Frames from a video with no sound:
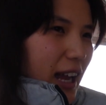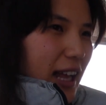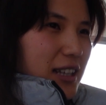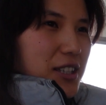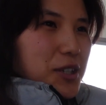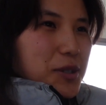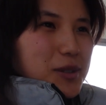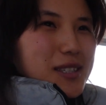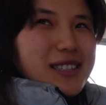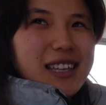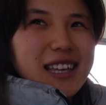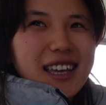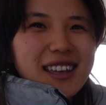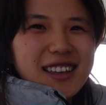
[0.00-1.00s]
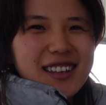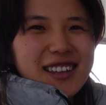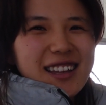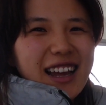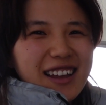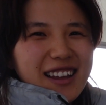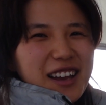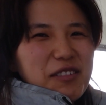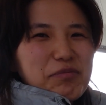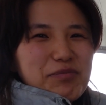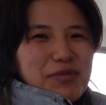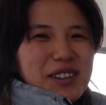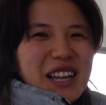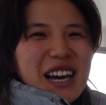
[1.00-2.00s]
and 2 sticks that you can
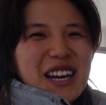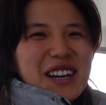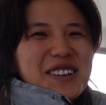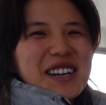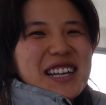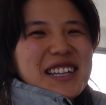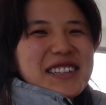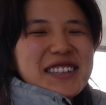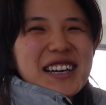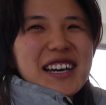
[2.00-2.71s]
play with.